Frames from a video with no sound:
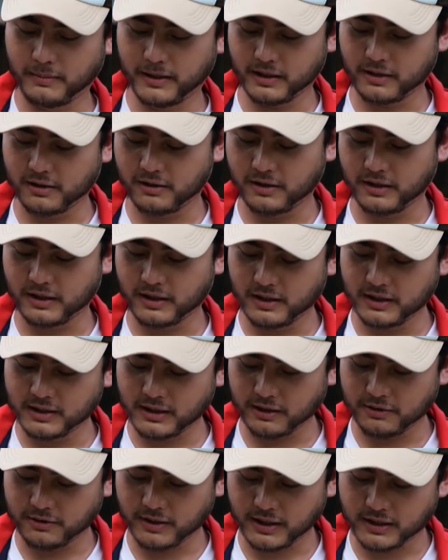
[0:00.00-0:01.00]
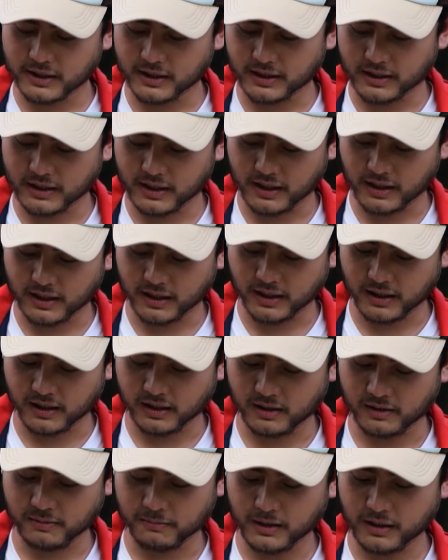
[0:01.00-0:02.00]
my god, English education
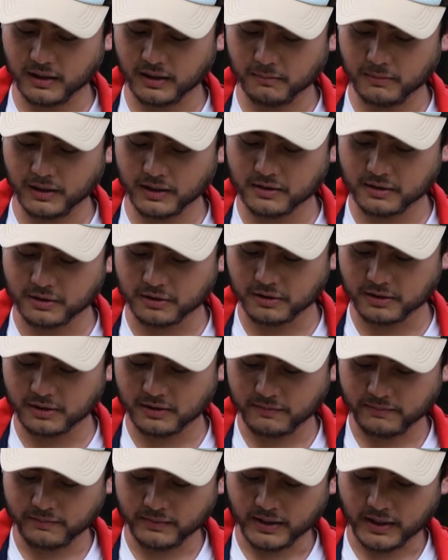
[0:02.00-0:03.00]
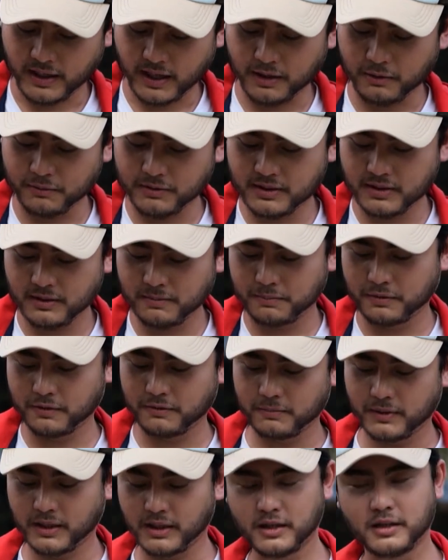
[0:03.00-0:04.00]
again. But it's good. I always
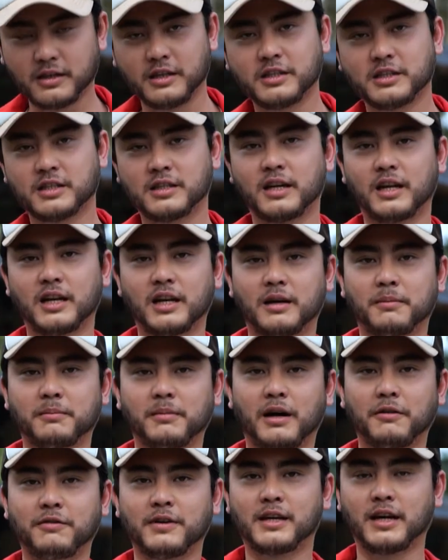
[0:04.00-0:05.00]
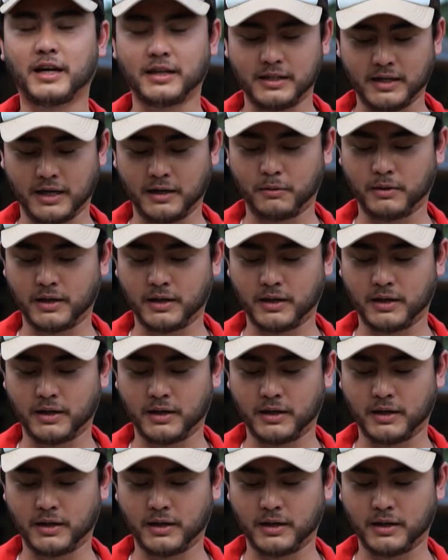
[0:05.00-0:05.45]
improve my English dalam Afiq Kai DIY.